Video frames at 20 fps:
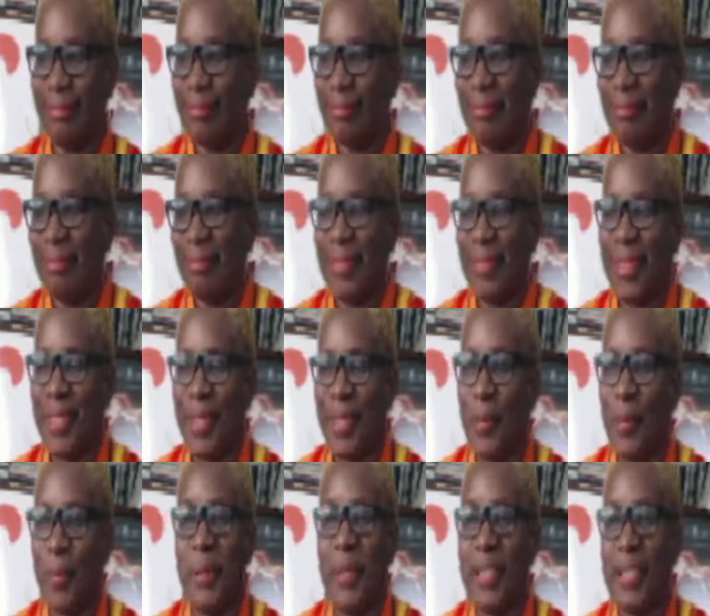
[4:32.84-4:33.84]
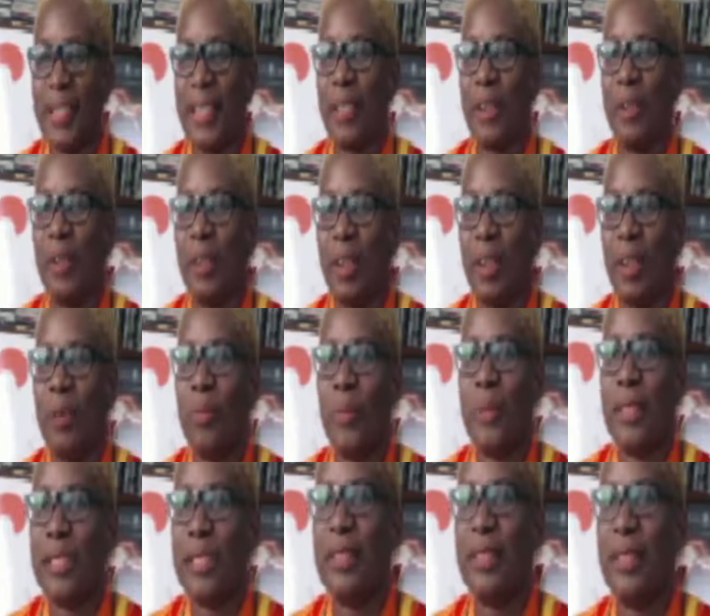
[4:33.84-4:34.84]
stupidness that go along with these
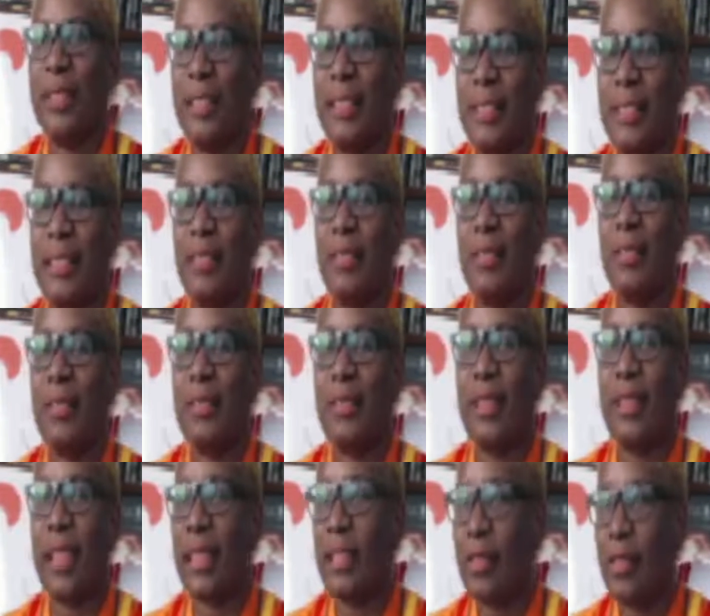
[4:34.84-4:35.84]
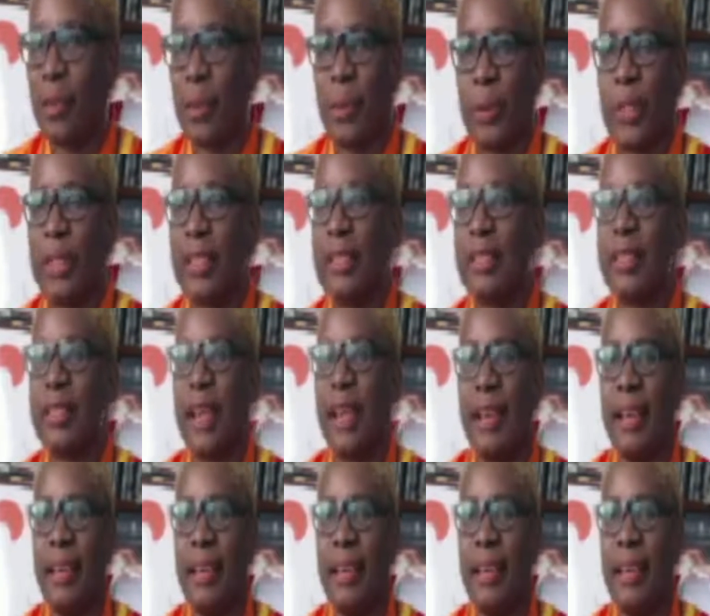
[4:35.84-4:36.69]
things, you know, get thrown at the side.